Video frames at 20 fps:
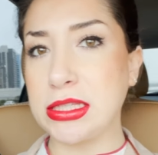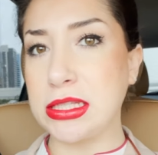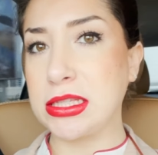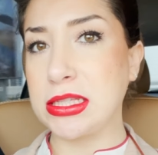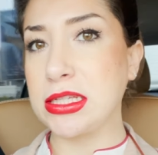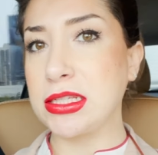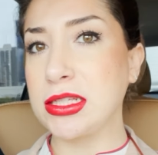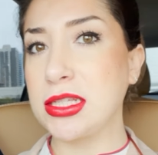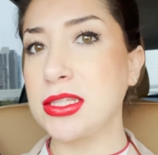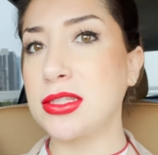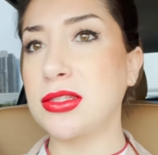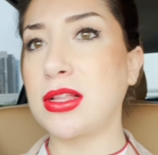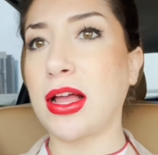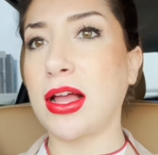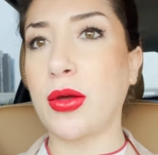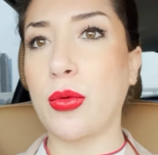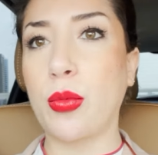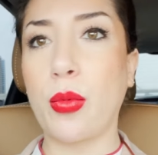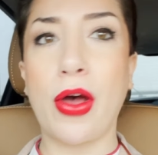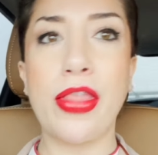This is
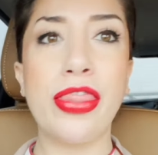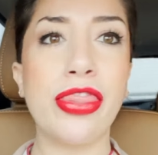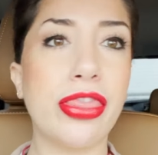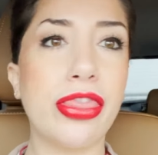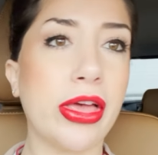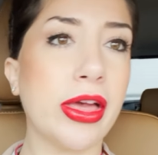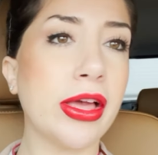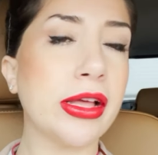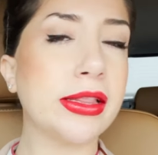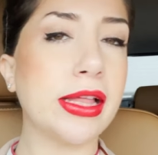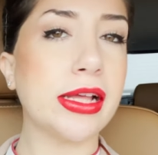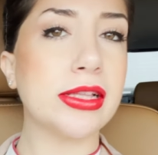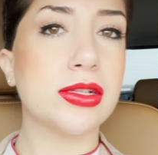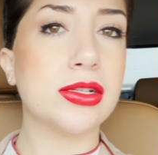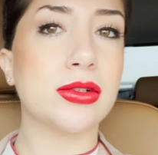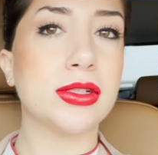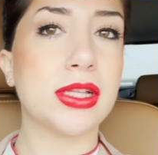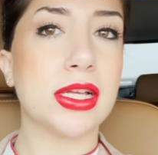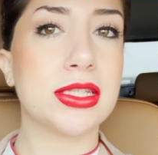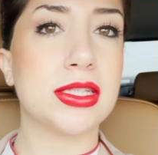like one thing they
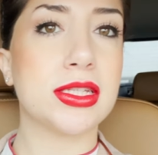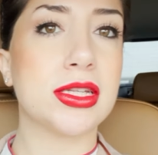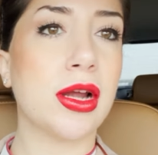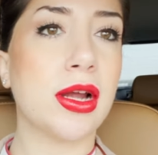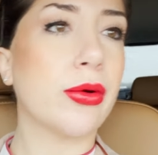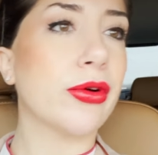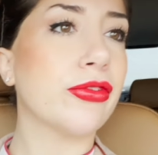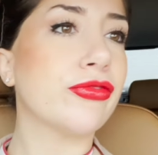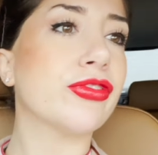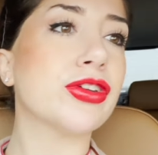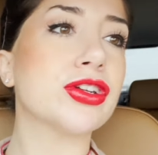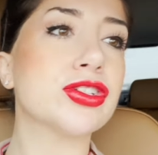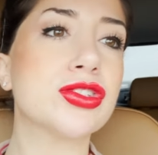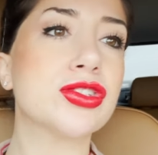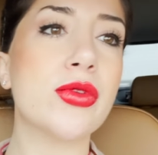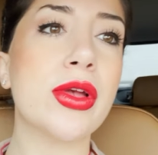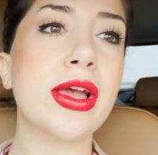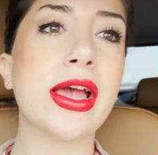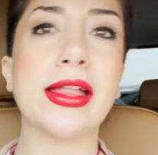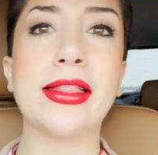told us in our first
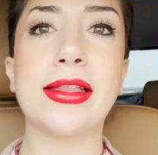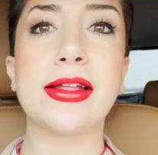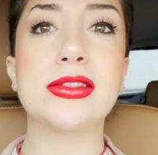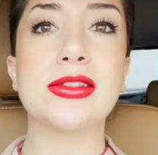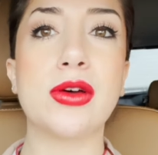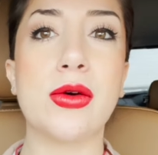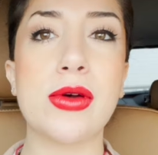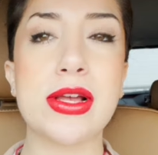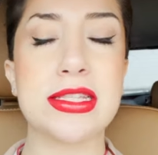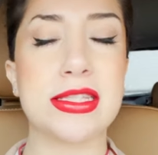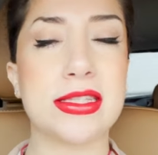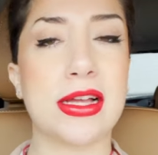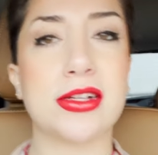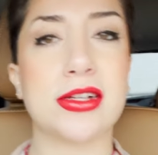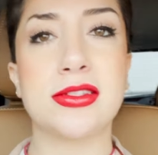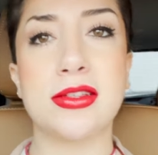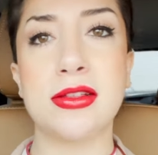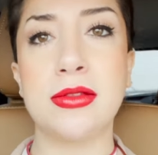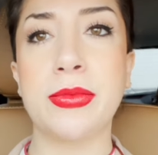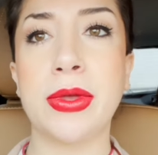week, and it's always stuck
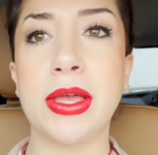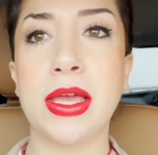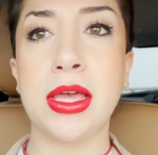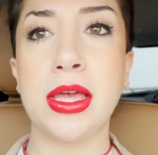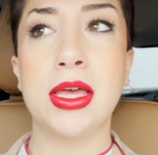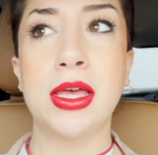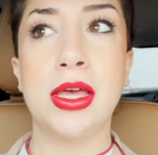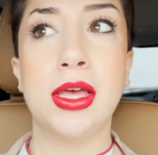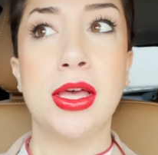to me